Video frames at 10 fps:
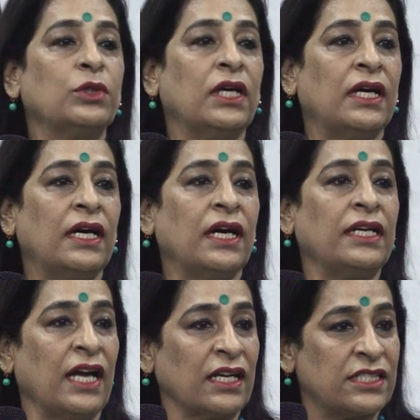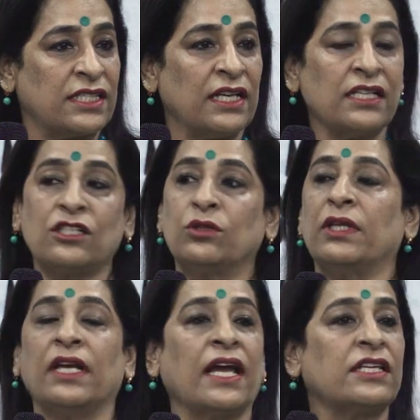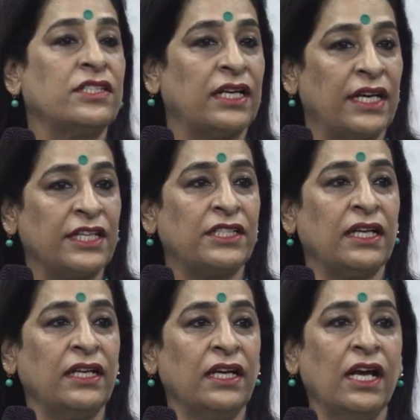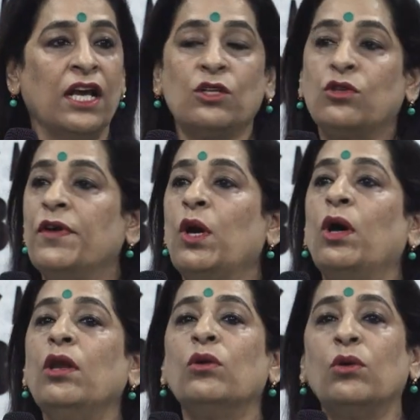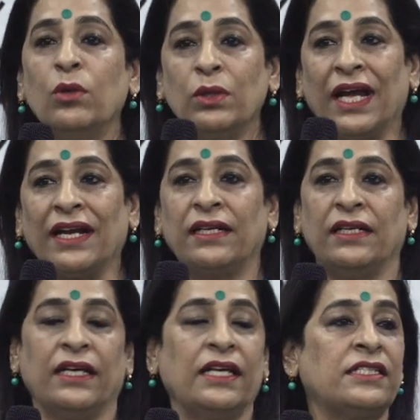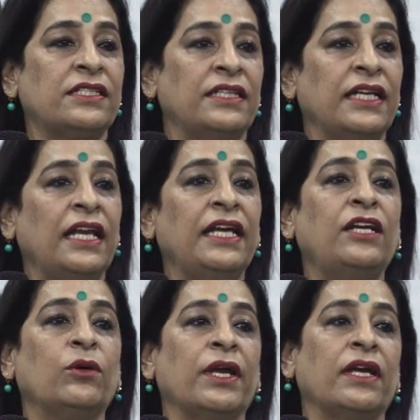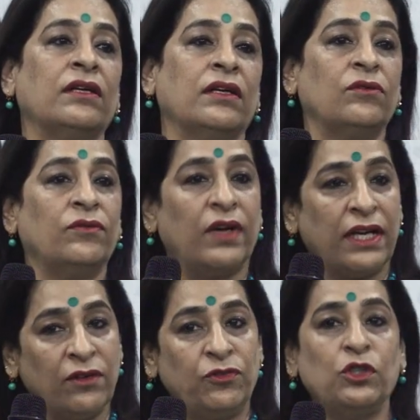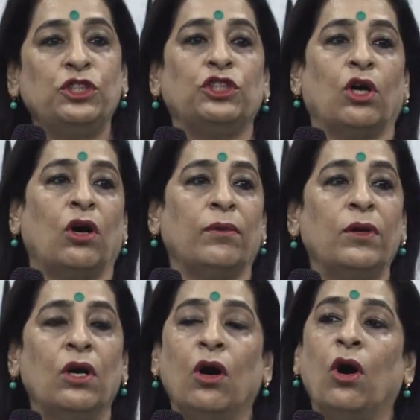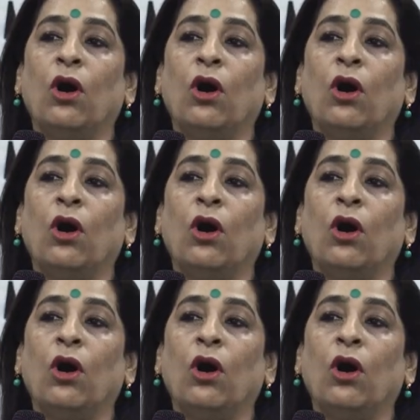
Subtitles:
to the youngsters, to the next generation. So we all know that it's really doing wonderful job